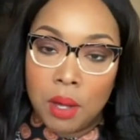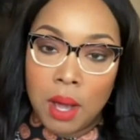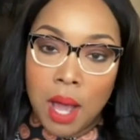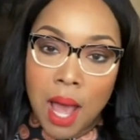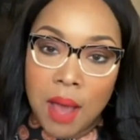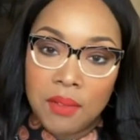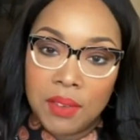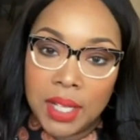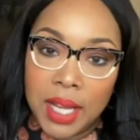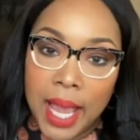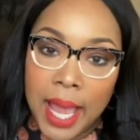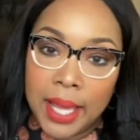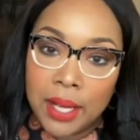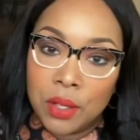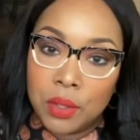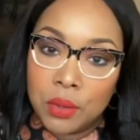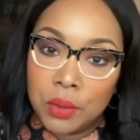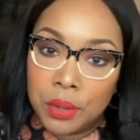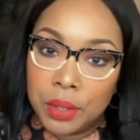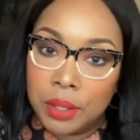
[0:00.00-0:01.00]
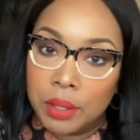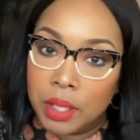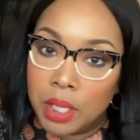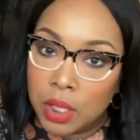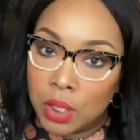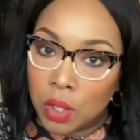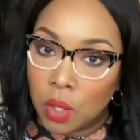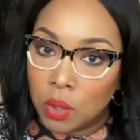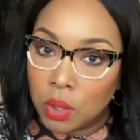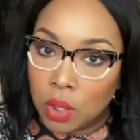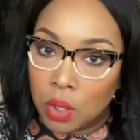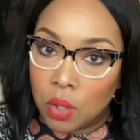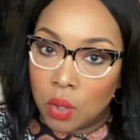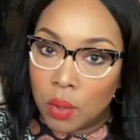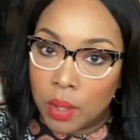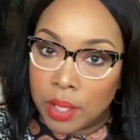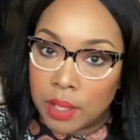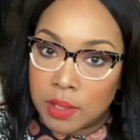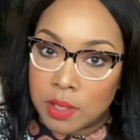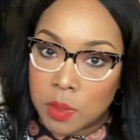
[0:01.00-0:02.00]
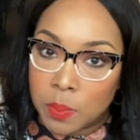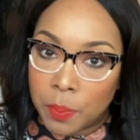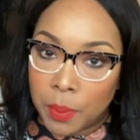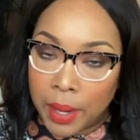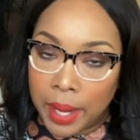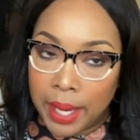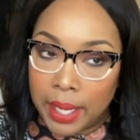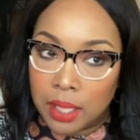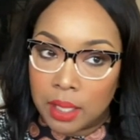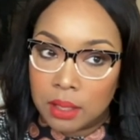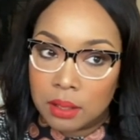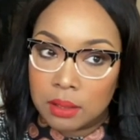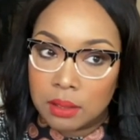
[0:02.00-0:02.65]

avocado oil, canola oil spray.